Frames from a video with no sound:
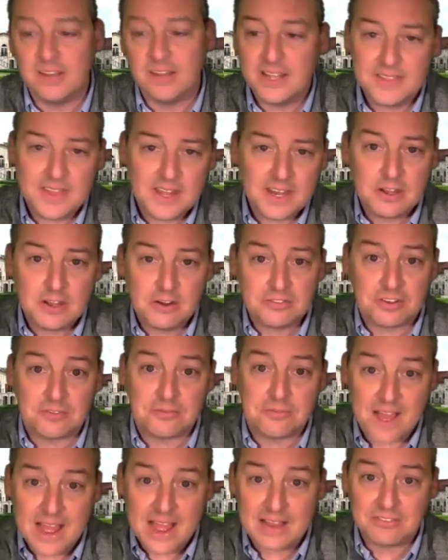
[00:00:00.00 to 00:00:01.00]
And then there's a
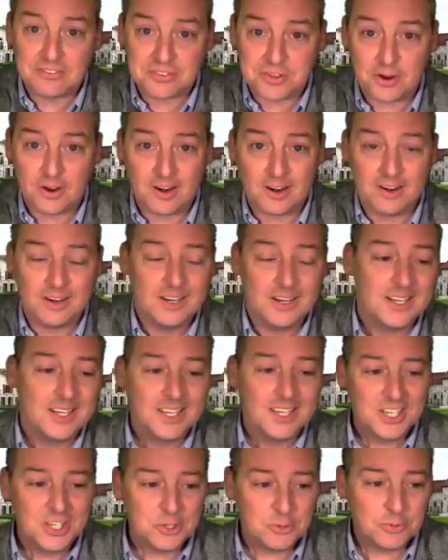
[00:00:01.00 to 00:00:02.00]
five-star,
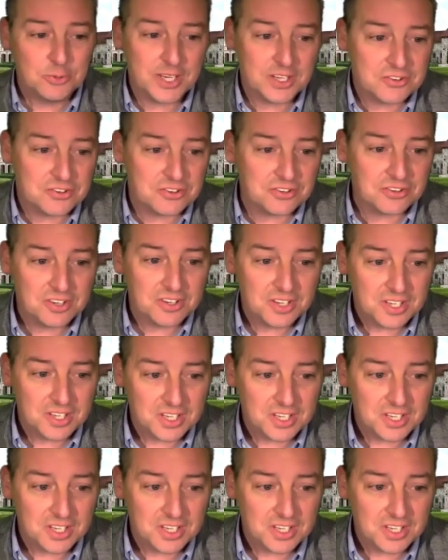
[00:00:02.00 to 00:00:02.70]
which